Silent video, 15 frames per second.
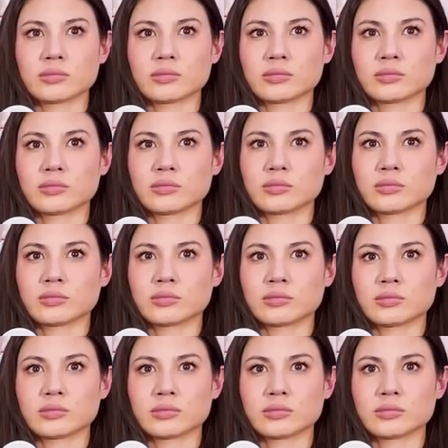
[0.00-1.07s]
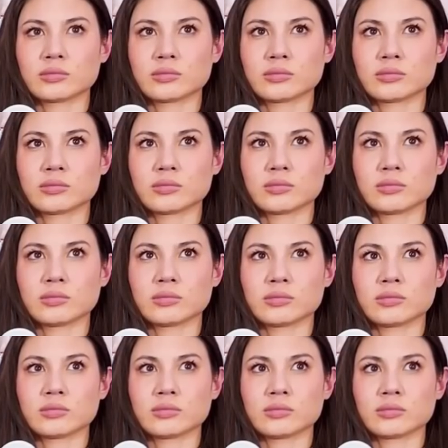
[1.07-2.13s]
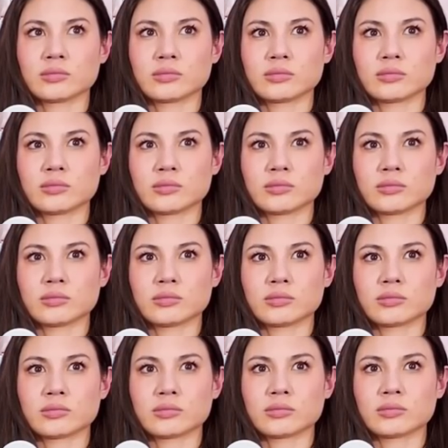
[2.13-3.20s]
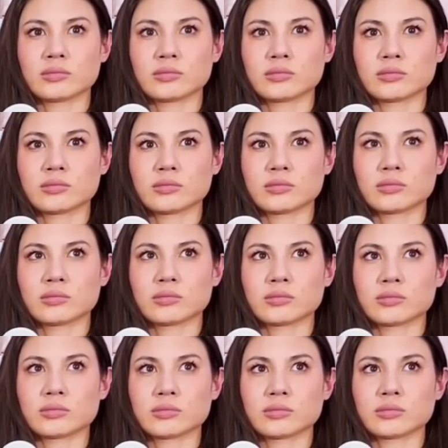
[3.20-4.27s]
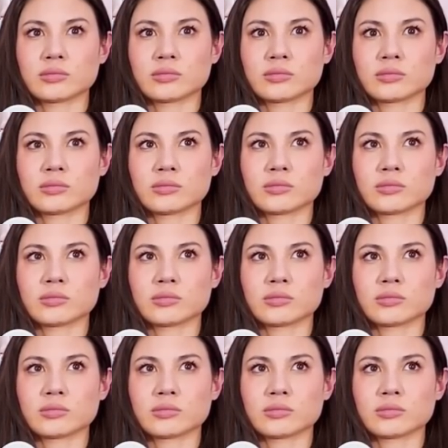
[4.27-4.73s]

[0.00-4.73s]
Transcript: (silent)